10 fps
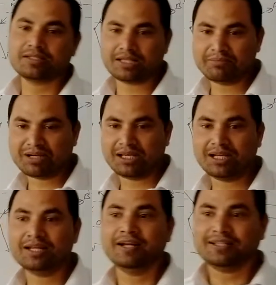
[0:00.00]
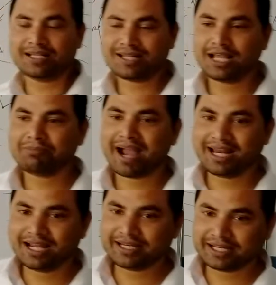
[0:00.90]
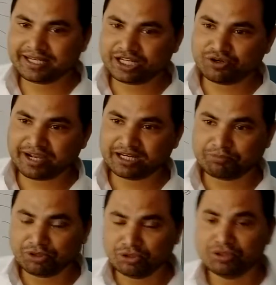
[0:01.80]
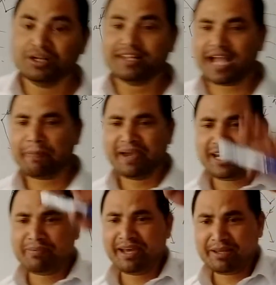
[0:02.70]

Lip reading: Some color, just like violet, indigo and blue, they are very